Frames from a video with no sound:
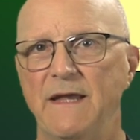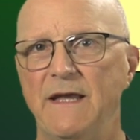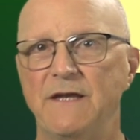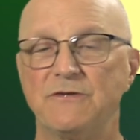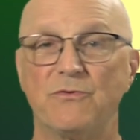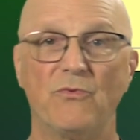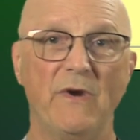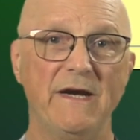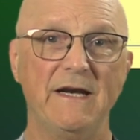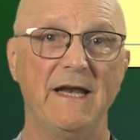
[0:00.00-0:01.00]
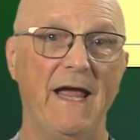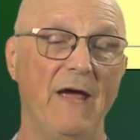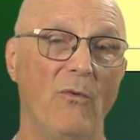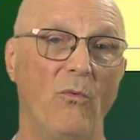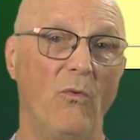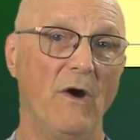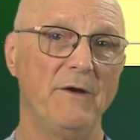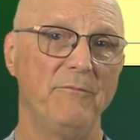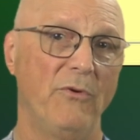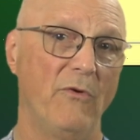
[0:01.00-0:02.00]
It is rated at
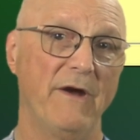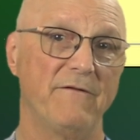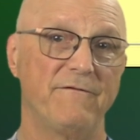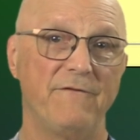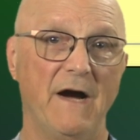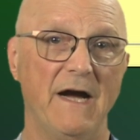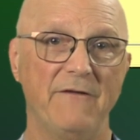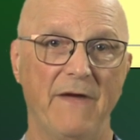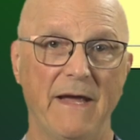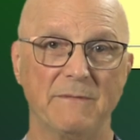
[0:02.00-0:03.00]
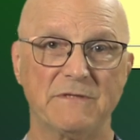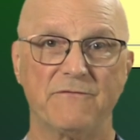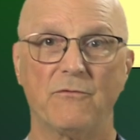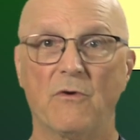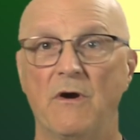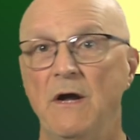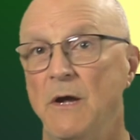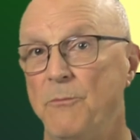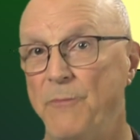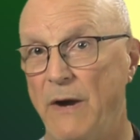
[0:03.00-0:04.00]
1.5 amps for
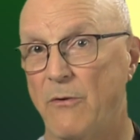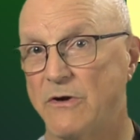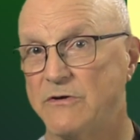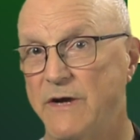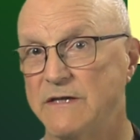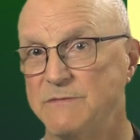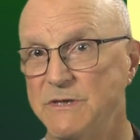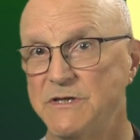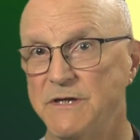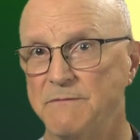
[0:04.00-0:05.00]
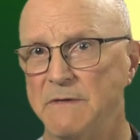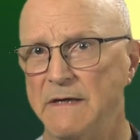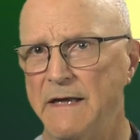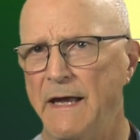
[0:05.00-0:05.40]
power transmission